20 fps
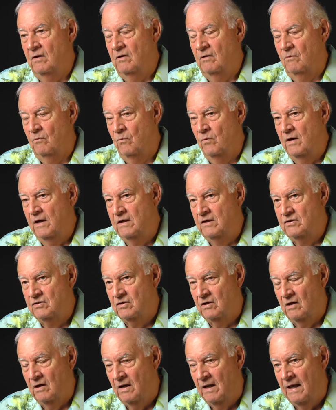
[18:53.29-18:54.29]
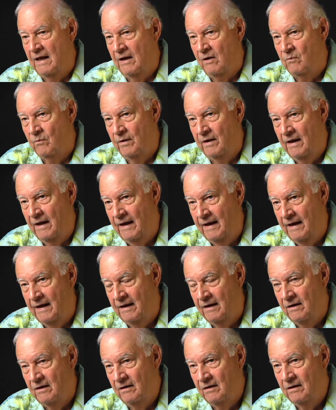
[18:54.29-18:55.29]
a race like we
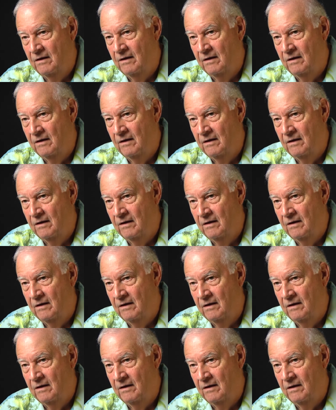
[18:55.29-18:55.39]
had